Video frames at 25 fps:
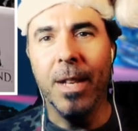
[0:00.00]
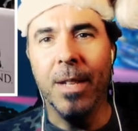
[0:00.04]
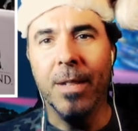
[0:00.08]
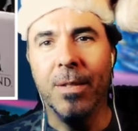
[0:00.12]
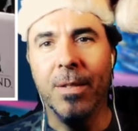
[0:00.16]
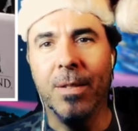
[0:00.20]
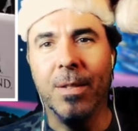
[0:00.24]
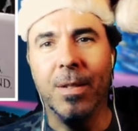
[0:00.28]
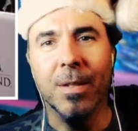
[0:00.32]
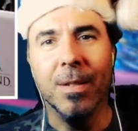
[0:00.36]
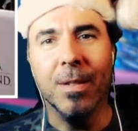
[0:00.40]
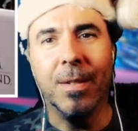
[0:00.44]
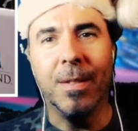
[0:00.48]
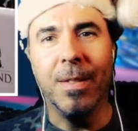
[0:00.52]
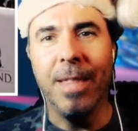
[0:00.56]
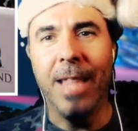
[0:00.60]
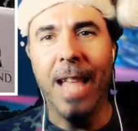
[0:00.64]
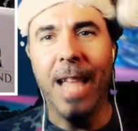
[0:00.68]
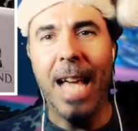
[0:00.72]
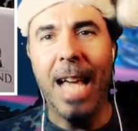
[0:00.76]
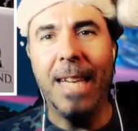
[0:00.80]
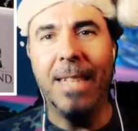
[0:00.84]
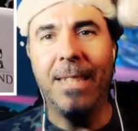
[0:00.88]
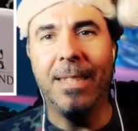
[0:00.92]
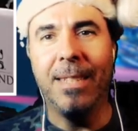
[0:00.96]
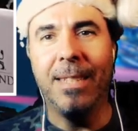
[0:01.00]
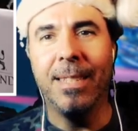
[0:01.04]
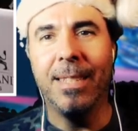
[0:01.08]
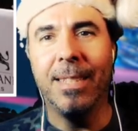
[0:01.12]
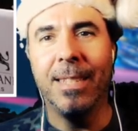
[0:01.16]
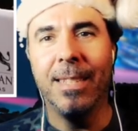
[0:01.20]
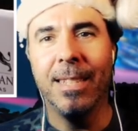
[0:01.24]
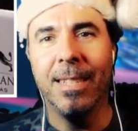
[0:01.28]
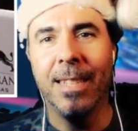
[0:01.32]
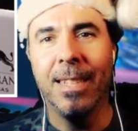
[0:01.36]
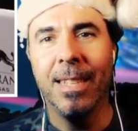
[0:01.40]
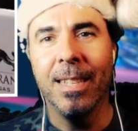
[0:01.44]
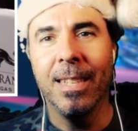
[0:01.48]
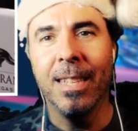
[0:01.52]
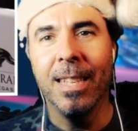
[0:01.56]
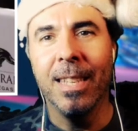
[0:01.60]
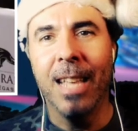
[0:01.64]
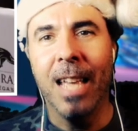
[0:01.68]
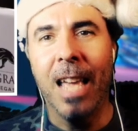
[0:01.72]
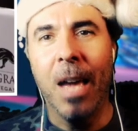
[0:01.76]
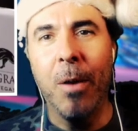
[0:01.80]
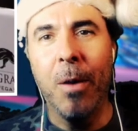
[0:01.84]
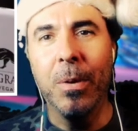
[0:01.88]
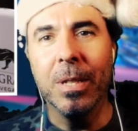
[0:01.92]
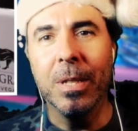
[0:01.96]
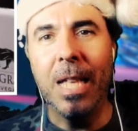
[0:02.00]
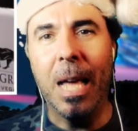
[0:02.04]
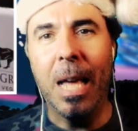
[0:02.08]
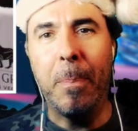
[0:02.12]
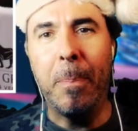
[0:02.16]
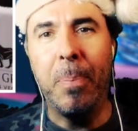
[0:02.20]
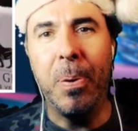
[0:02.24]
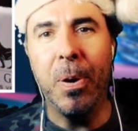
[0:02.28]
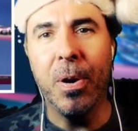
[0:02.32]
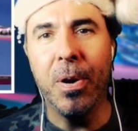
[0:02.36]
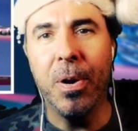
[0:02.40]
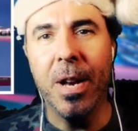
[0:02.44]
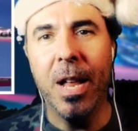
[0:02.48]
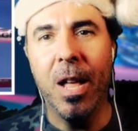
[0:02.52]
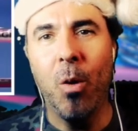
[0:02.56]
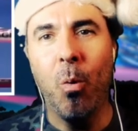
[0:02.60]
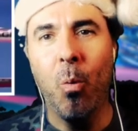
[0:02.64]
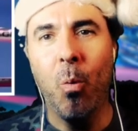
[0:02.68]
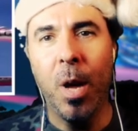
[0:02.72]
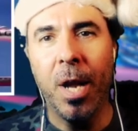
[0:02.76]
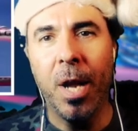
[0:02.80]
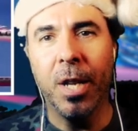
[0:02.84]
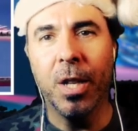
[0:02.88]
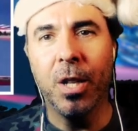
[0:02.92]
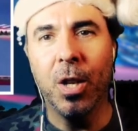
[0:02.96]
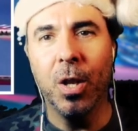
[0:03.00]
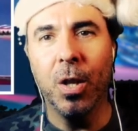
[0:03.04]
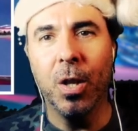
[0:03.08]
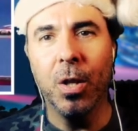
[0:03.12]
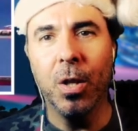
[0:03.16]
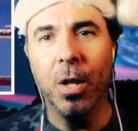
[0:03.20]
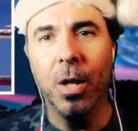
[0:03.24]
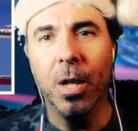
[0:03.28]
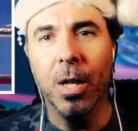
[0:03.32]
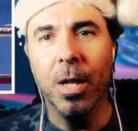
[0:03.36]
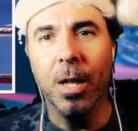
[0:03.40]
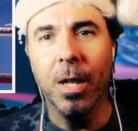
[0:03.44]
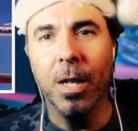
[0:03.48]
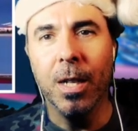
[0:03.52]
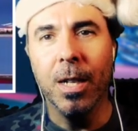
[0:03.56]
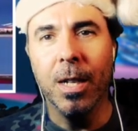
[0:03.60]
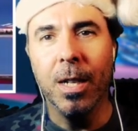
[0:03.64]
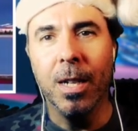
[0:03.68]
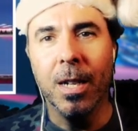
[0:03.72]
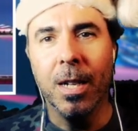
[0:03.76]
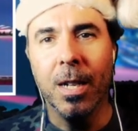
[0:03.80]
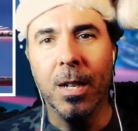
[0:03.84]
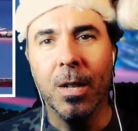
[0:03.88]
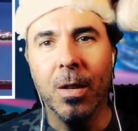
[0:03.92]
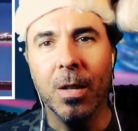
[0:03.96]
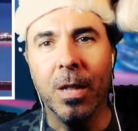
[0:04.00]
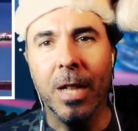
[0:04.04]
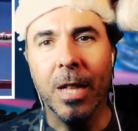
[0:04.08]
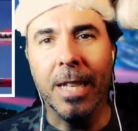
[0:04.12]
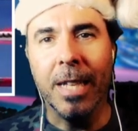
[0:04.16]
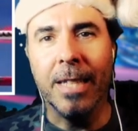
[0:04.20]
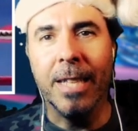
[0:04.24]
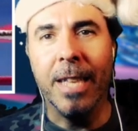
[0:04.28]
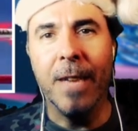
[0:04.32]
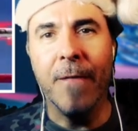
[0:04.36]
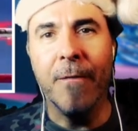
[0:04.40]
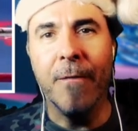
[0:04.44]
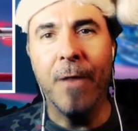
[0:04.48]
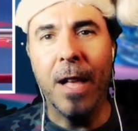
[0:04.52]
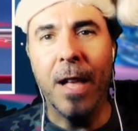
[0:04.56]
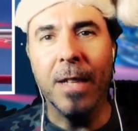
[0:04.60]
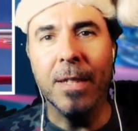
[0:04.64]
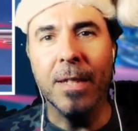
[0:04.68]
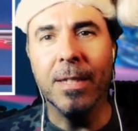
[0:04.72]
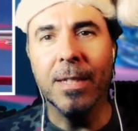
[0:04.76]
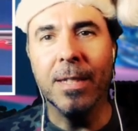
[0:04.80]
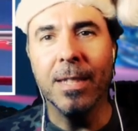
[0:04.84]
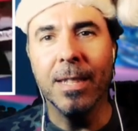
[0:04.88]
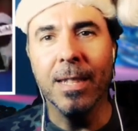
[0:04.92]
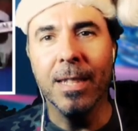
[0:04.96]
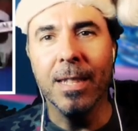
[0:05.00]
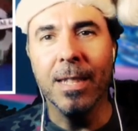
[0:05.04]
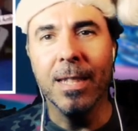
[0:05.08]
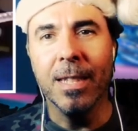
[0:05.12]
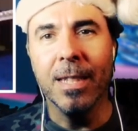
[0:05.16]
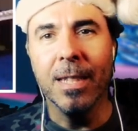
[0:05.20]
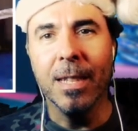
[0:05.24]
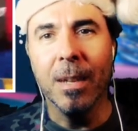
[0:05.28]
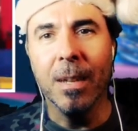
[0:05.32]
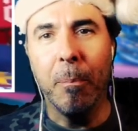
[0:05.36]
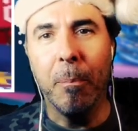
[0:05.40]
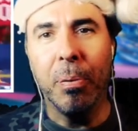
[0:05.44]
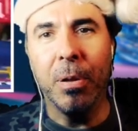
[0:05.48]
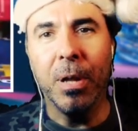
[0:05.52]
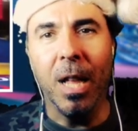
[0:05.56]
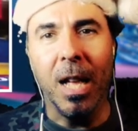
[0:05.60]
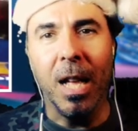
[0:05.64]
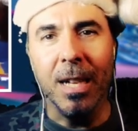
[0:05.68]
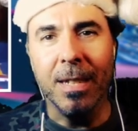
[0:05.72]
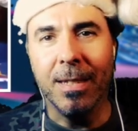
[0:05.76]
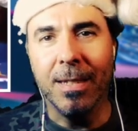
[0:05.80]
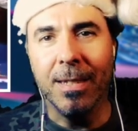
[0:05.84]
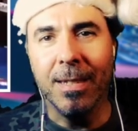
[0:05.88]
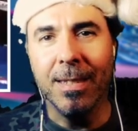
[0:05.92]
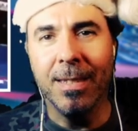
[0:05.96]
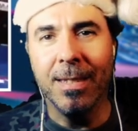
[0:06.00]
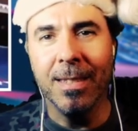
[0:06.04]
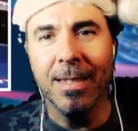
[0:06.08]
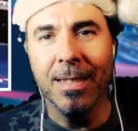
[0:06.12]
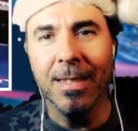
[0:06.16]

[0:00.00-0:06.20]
is just nice. He was like Pernell Whitaker, like defense plus.